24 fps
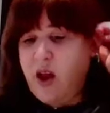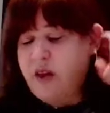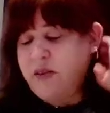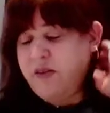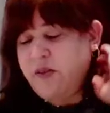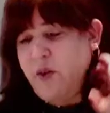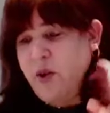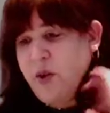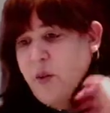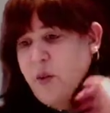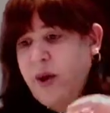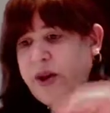
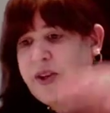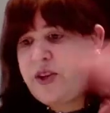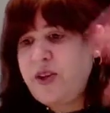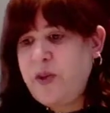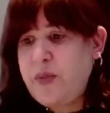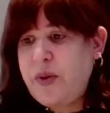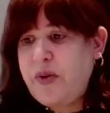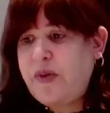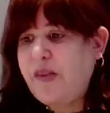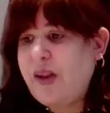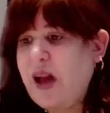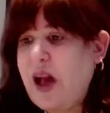So he went to
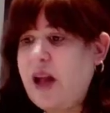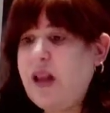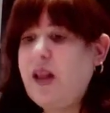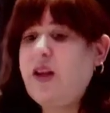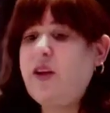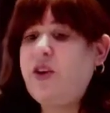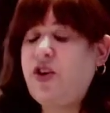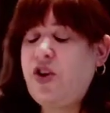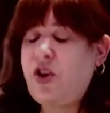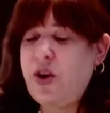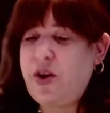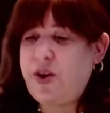
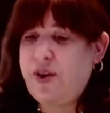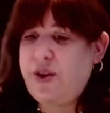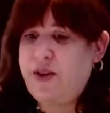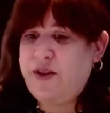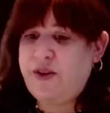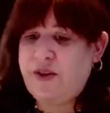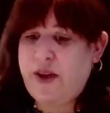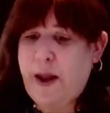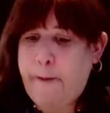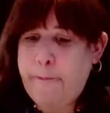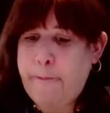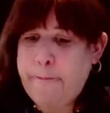Bezalel, took
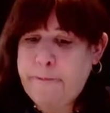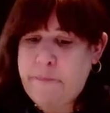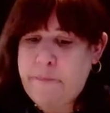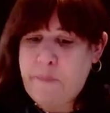this,